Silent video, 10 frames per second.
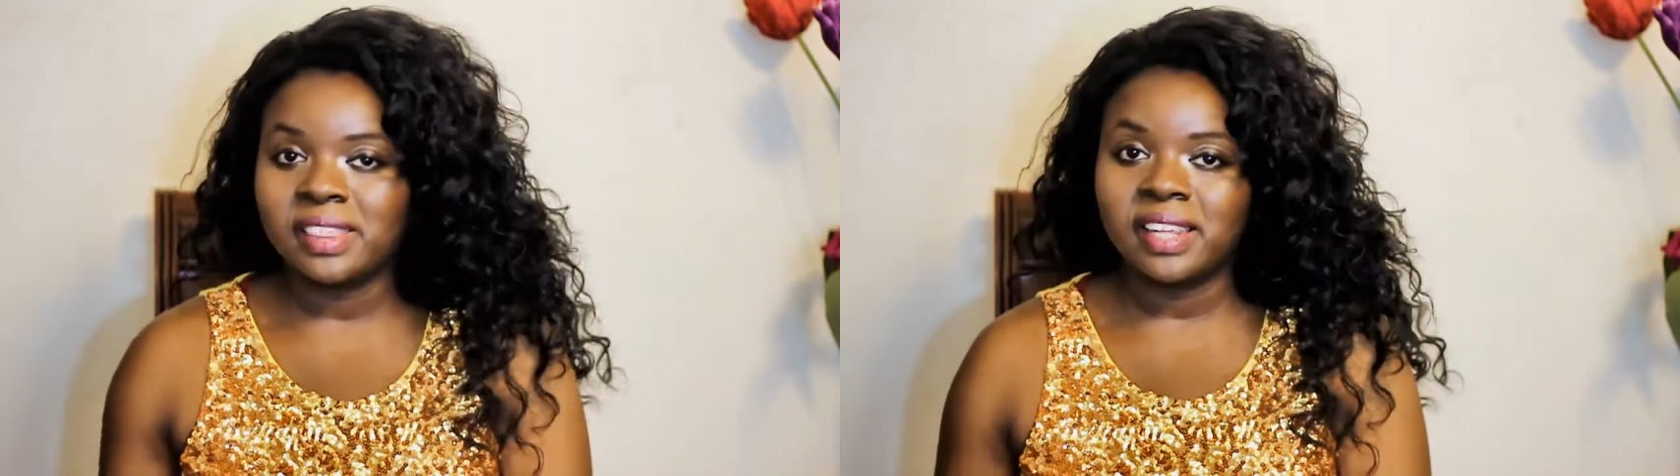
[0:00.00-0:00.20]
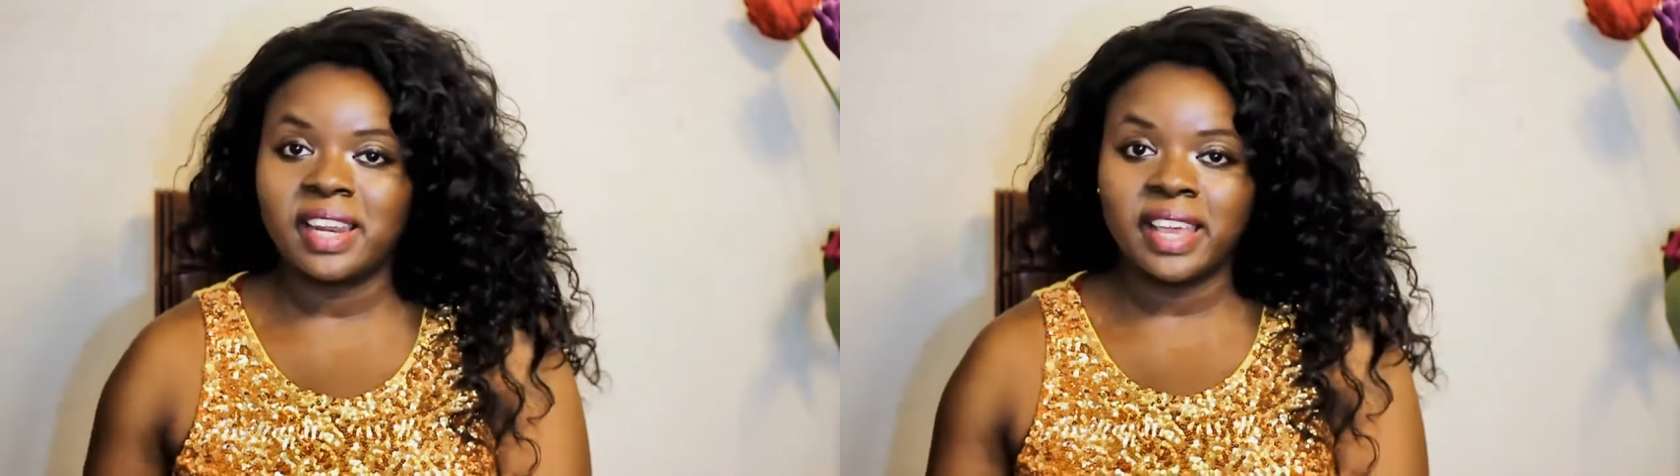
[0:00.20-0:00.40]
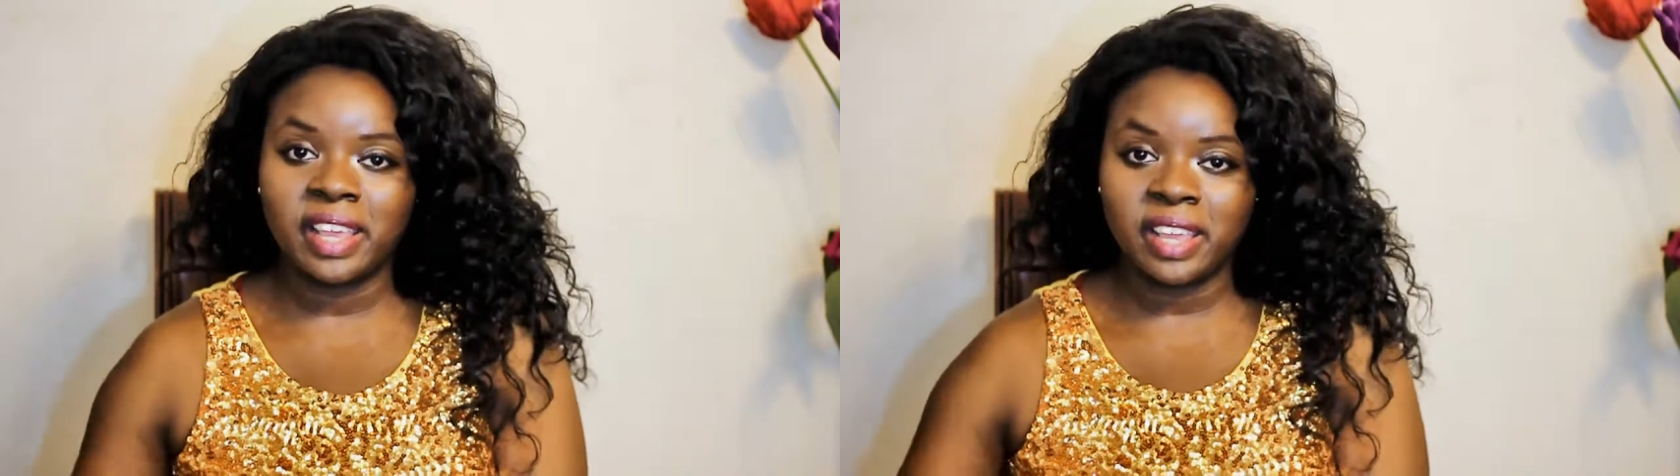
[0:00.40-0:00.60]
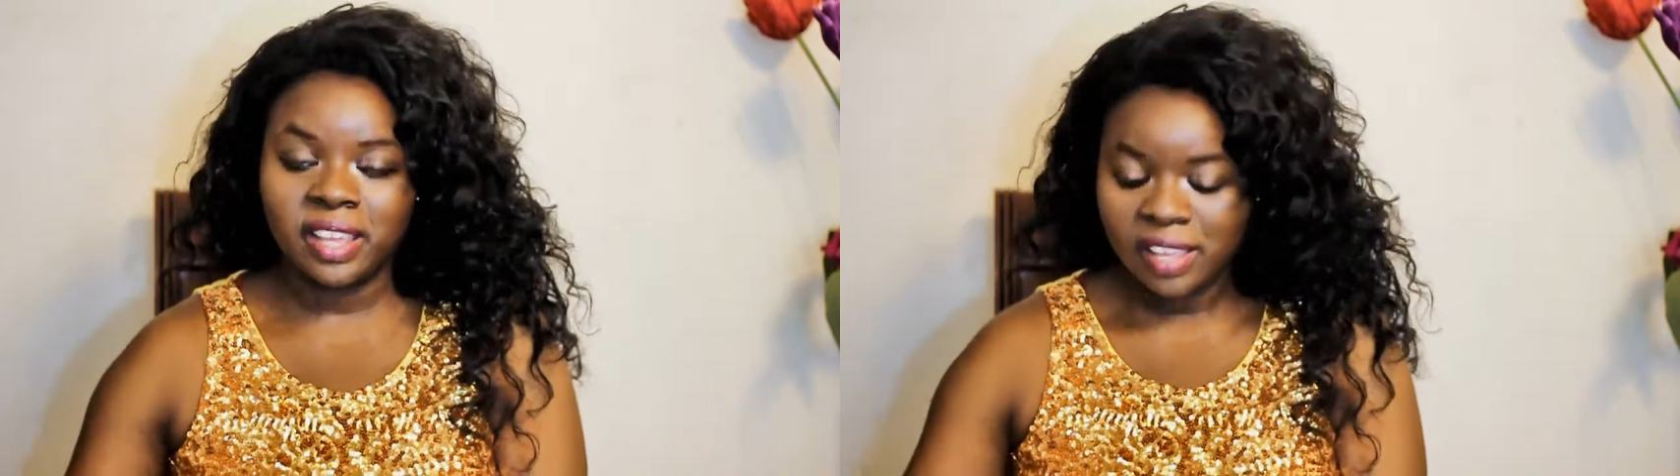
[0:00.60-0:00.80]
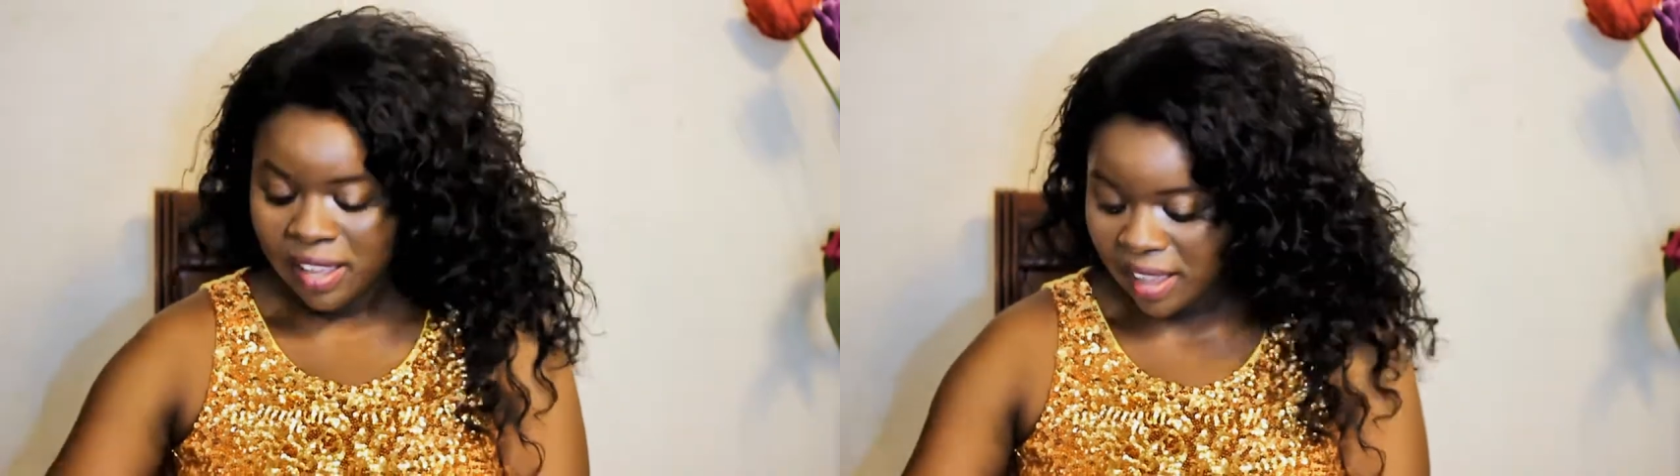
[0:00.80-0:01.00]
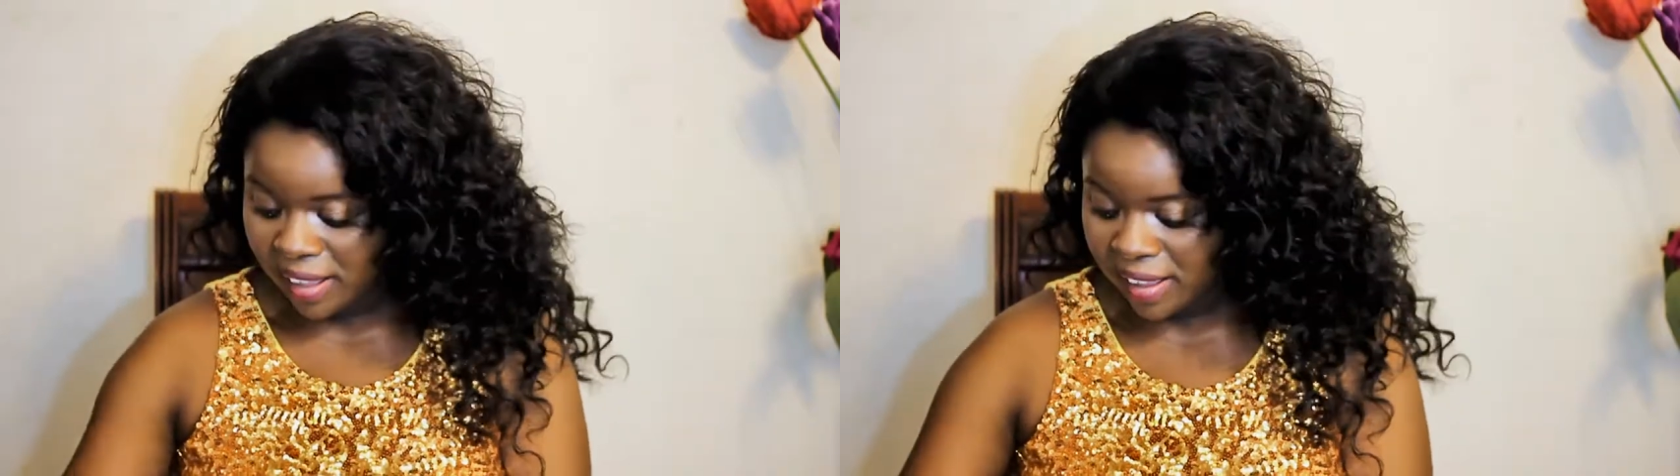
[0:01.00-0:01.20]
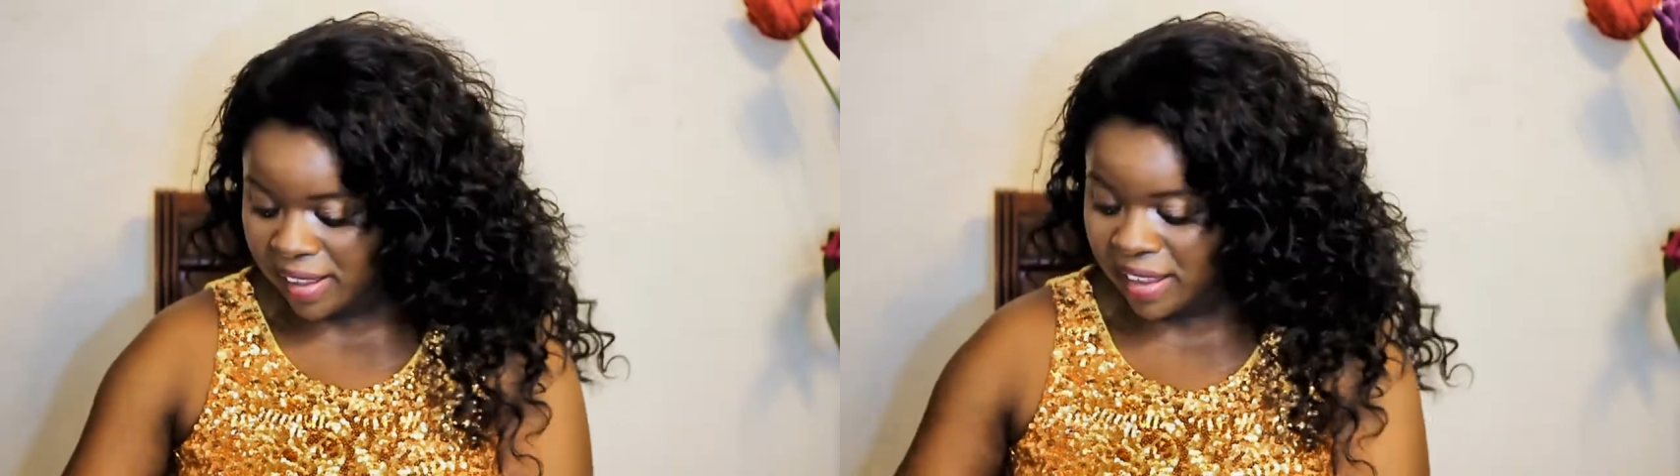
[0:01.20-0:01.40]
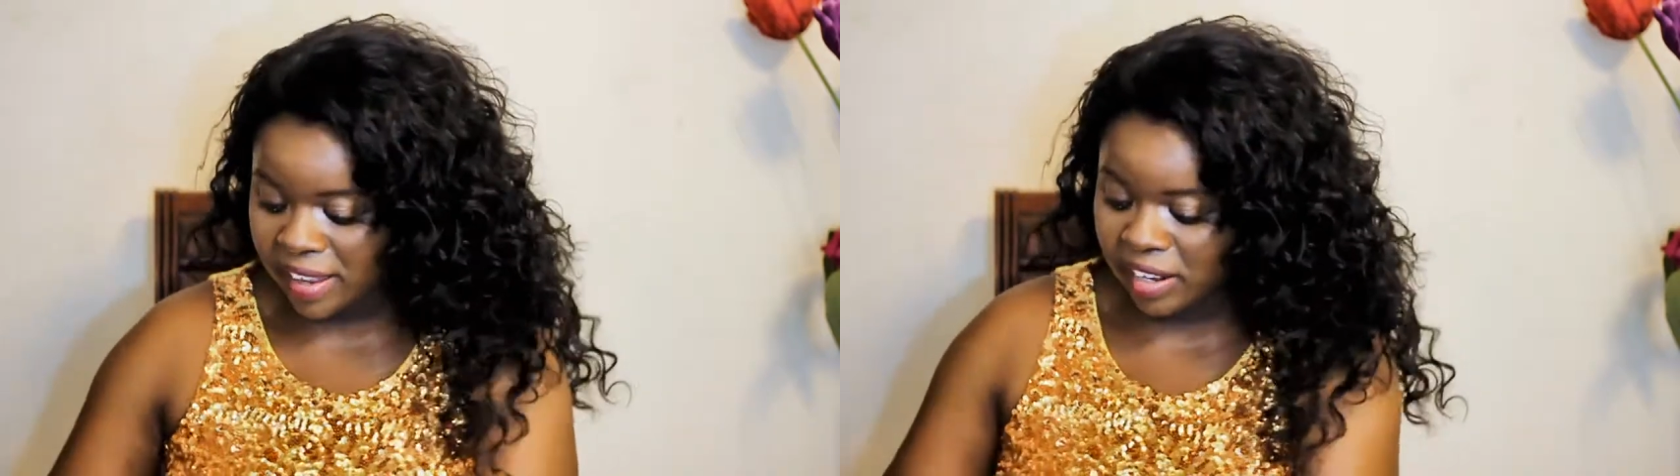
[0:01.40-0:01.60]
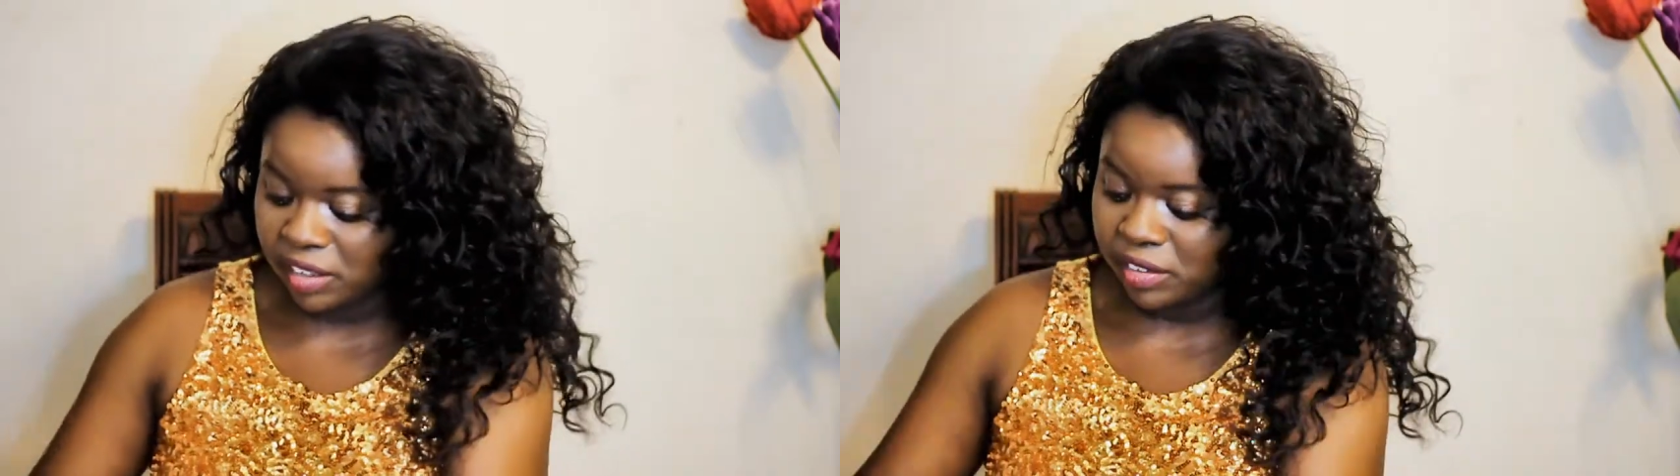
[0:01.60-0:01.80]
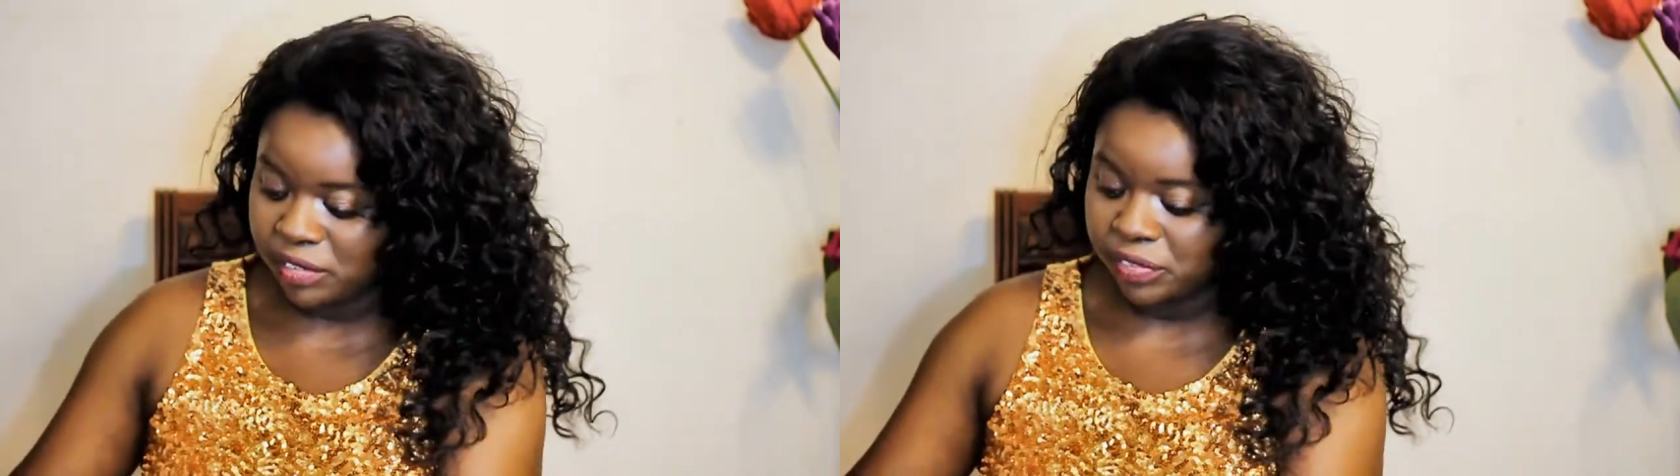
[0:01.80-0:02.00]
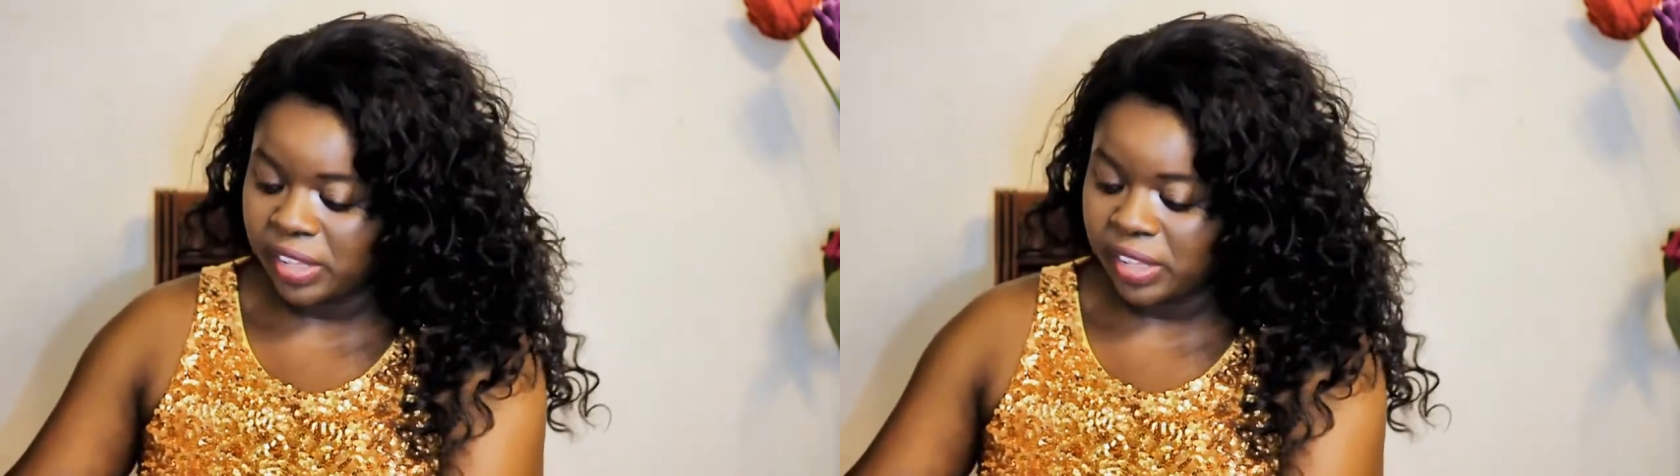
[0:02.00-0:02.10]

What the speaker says: and then I kind of